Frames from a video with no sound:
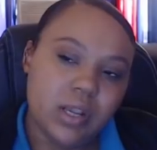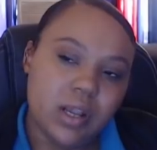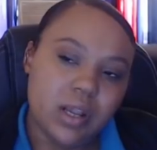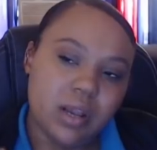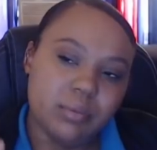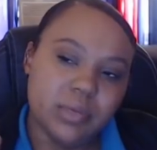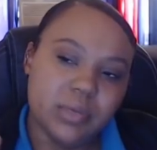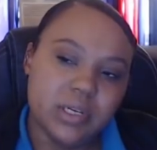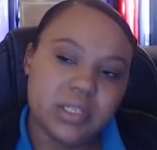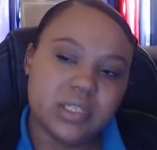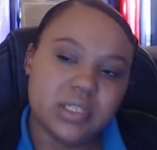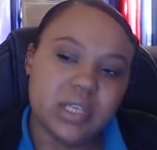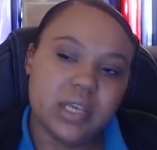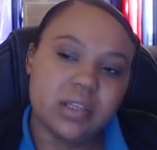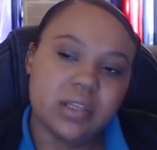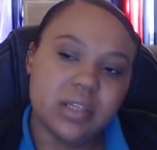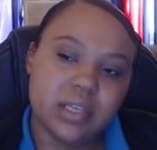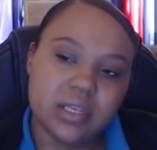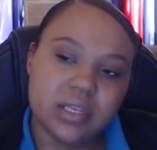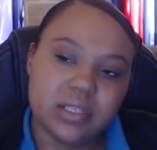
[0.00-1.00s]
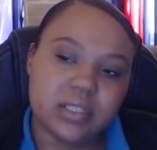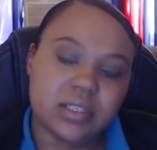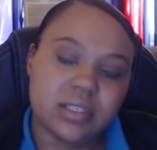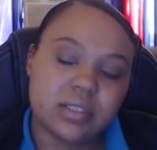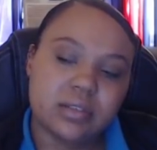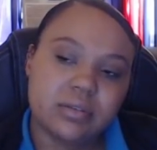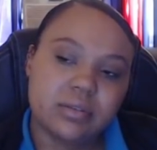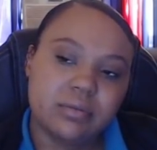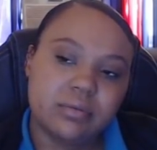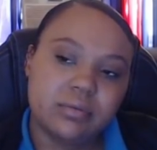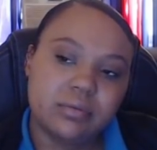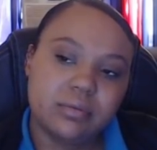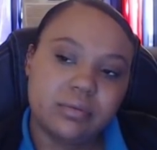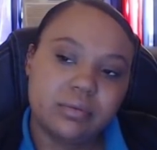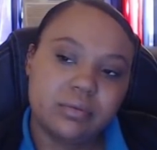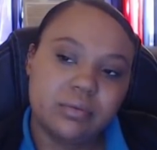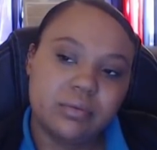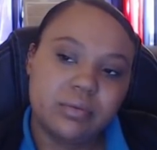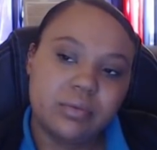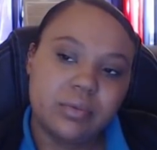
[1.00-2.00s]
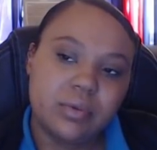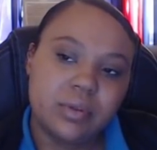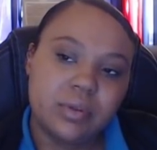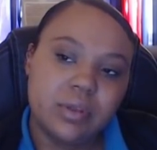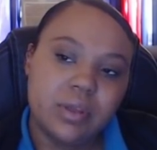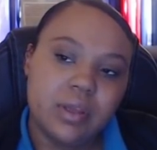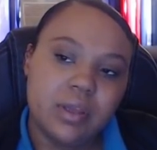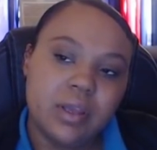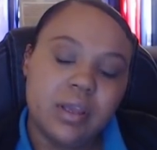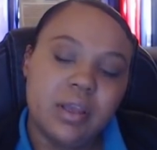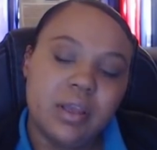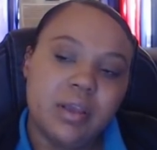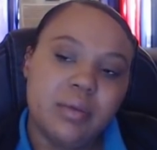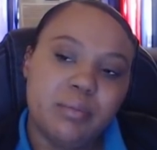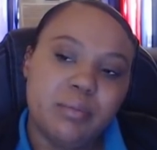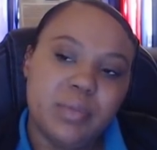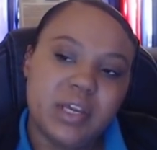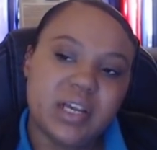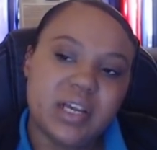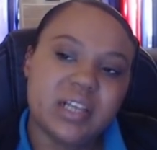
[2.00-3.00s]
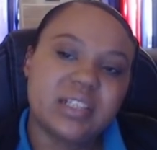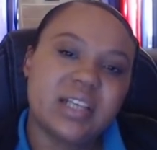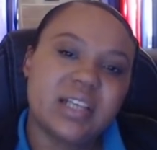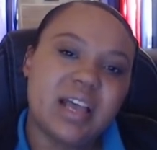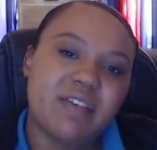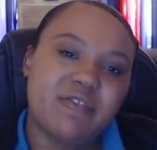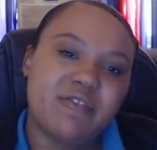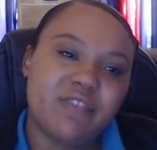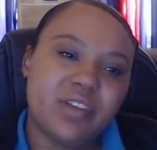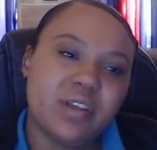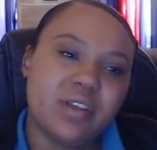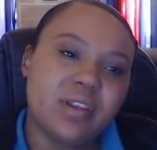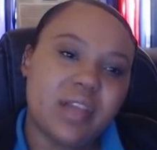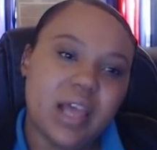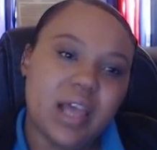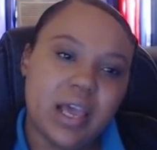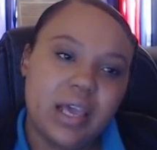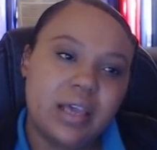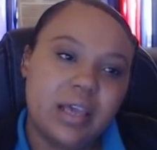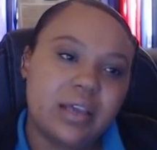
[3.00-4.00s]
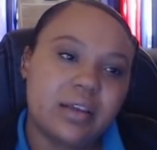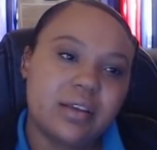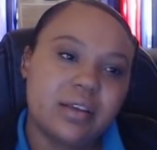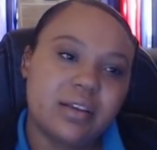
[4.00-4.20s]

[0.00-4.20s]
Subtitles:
I'm going to say this because I feel like